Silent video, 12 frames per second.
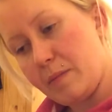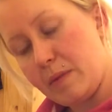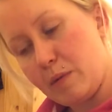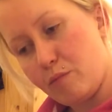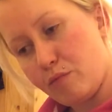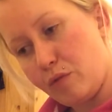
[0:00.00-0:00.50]

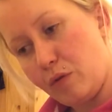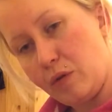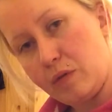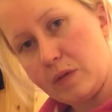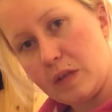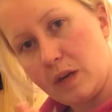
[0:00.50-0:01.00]

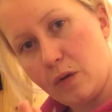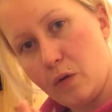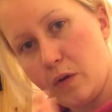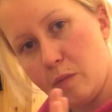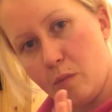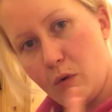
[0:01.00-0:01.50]
improved and
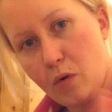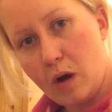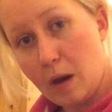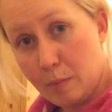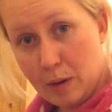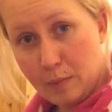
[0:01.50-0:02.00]
going more
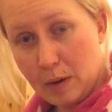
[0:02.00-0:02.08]
up,